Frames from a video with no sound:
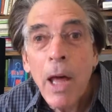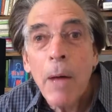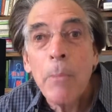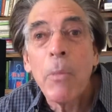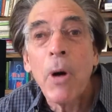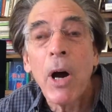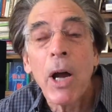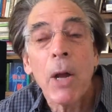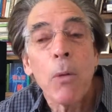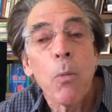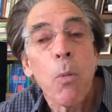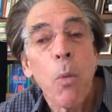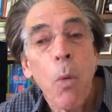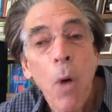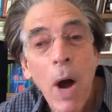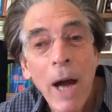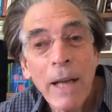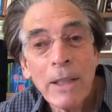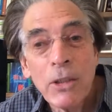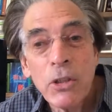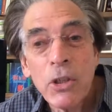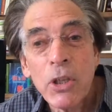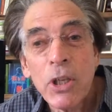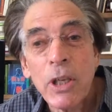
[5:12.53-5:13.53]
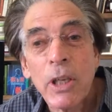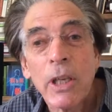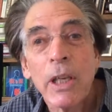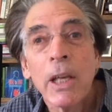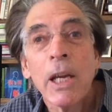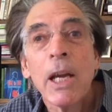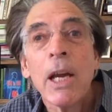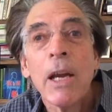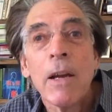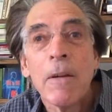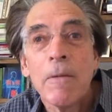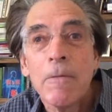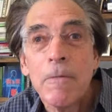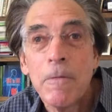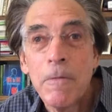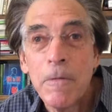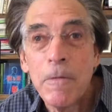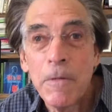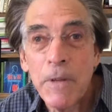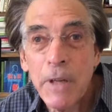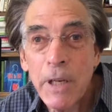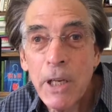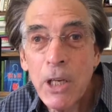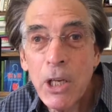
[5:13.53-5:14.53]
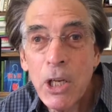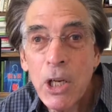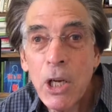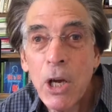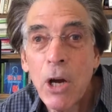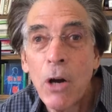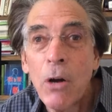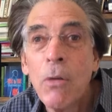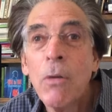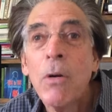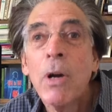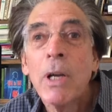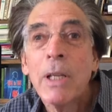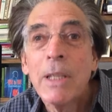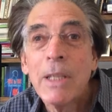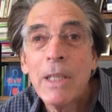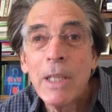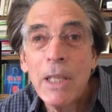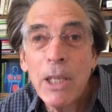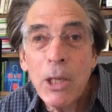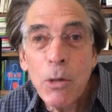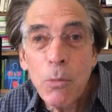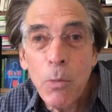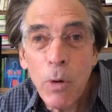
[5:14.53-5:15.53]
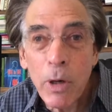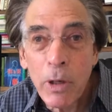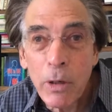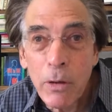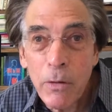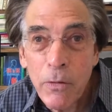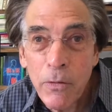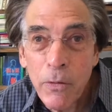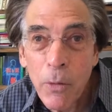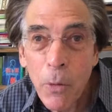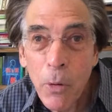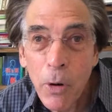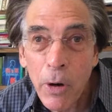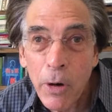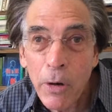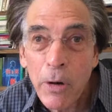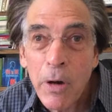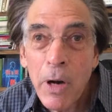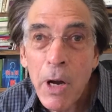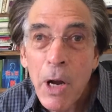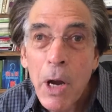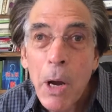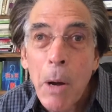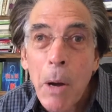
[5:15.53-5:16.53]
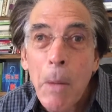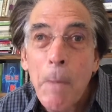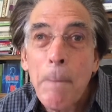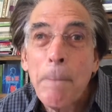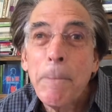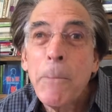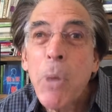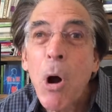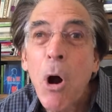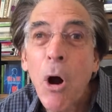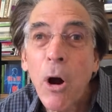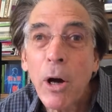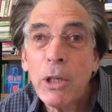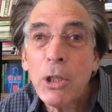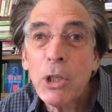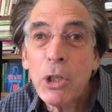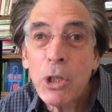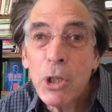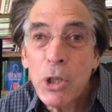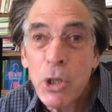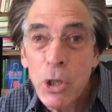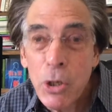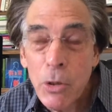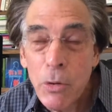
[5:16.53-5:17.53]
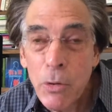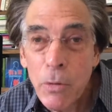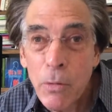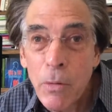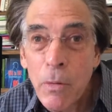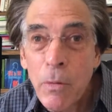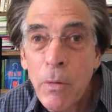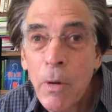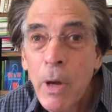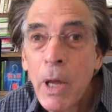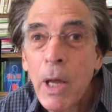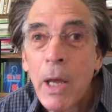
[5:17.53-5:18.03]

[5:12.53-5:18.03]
by watching video T-104 Part 2,